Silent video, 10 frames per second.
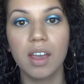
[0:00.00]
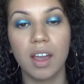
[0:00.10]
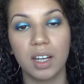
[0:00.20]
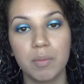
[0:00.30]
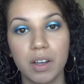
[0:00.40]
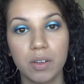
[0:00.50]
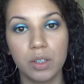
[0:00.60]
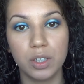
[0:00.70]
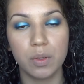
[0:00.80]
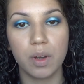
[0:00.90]
And I'm not going to
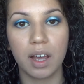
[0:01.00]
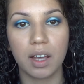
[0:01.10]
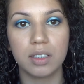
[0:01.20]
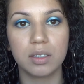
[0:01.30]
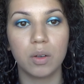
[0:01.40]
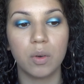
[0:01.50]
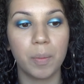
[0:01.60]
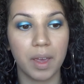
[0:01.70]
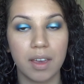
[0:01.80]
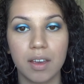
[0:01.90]
do as
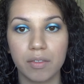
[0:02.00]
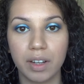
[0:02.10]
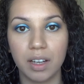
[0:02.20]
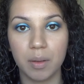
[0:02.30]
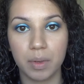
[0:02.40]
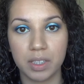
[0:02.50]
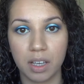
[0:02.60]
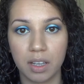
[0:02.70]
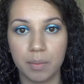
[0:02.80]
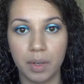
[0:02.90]
opaque a red lip as
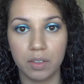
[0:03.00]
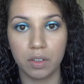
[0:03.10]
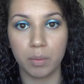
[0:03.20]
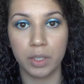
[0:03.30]
I might normally